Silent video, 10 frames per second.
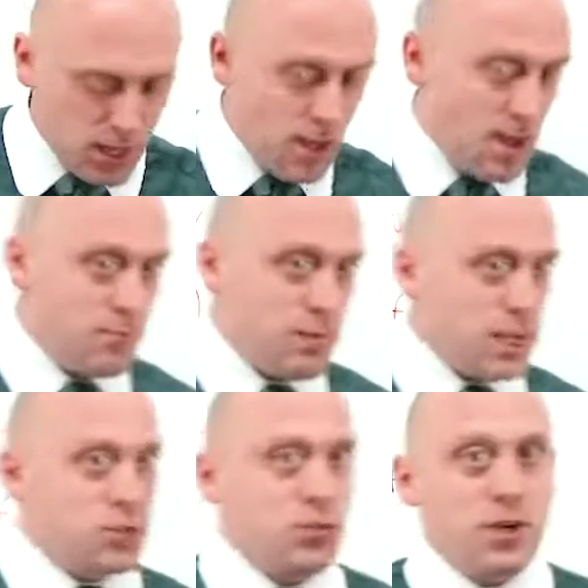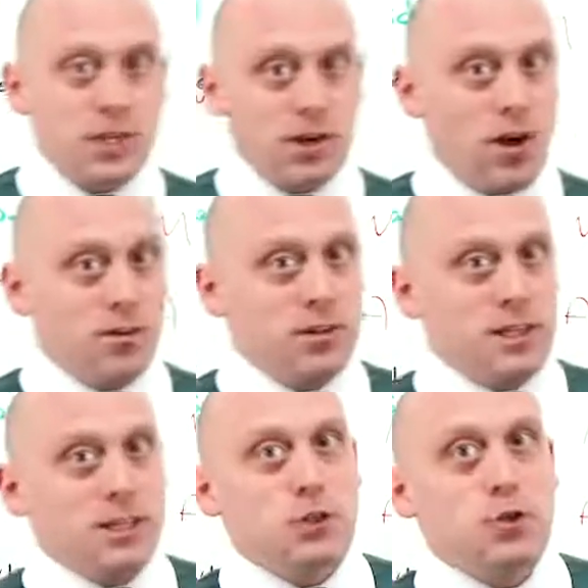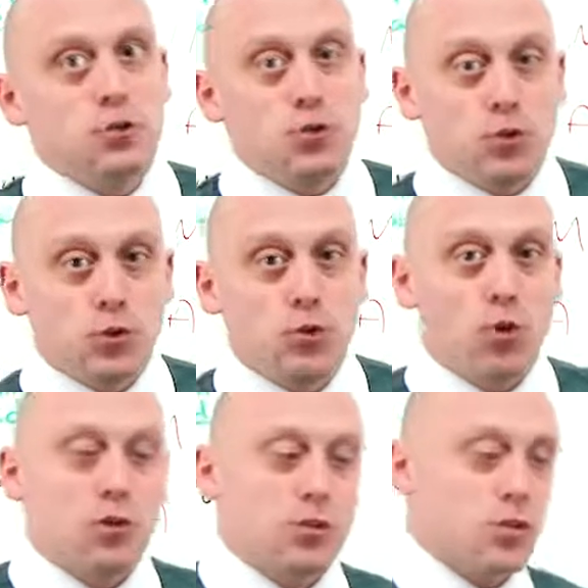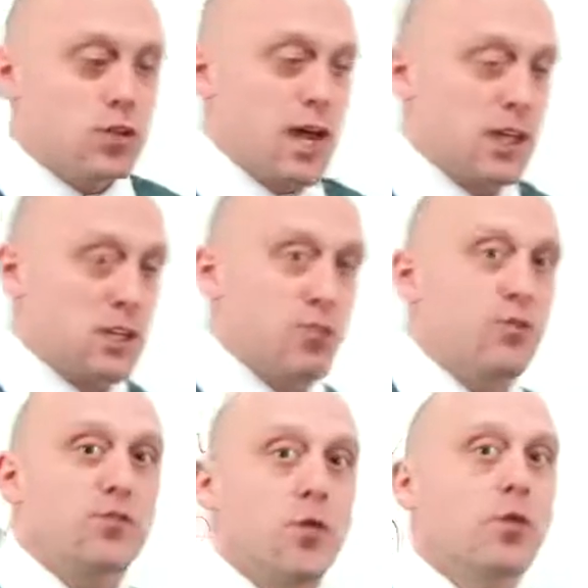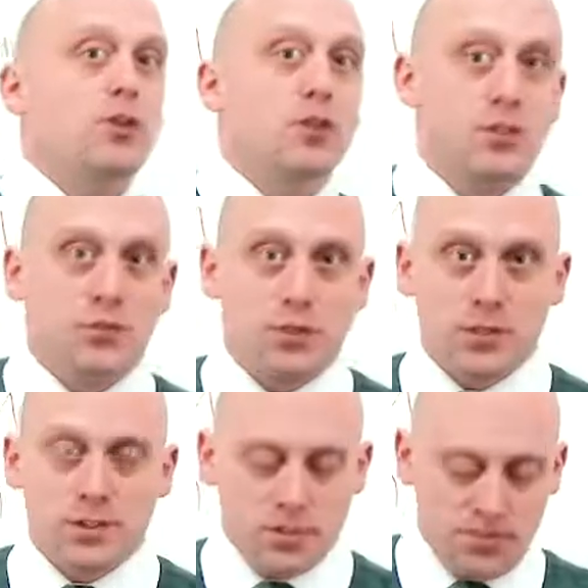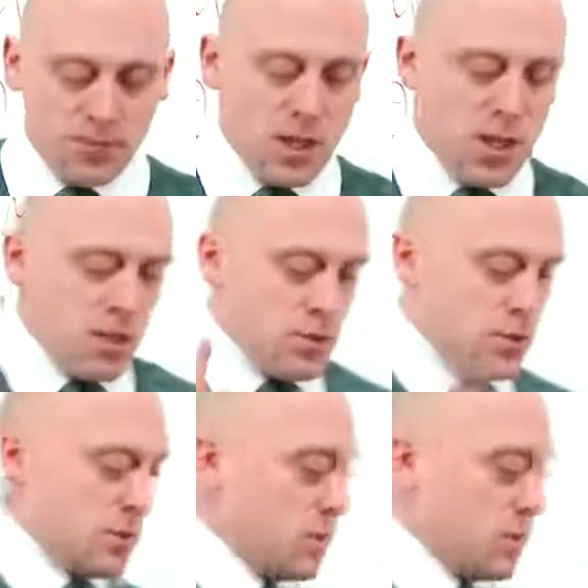And make sure, ER, that you do orthostatics before you give fluids. 2